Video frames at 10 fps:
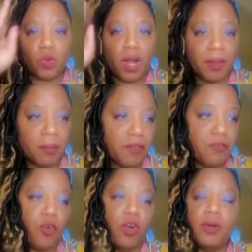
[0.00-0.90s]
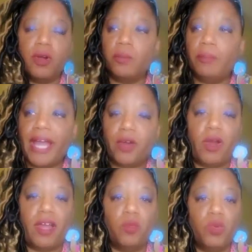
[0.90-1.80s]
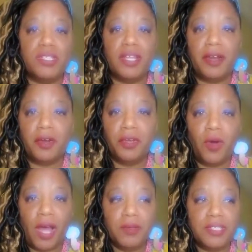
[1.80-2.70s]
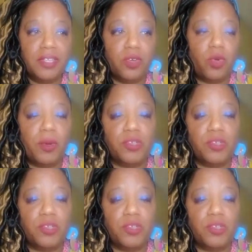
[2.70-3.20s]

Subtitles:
where, I mean, my former background was there. I was in the criminal